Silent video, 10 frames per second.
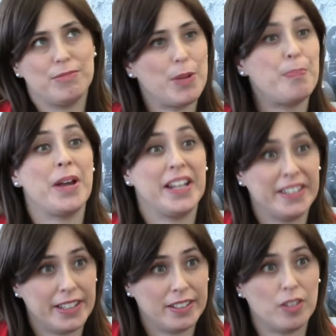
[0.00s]

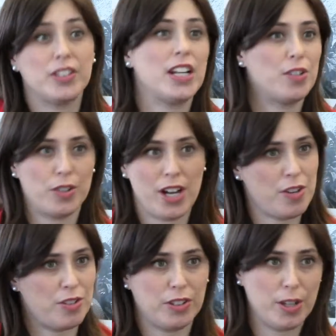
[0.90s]
dependent on the
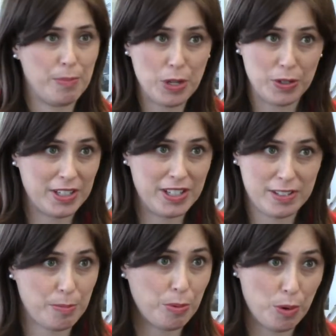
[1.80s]
international
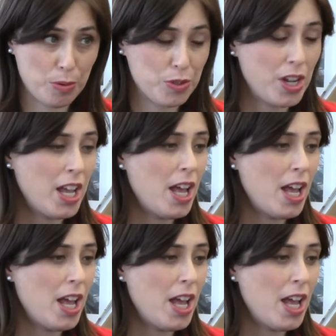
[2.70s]
community's approach.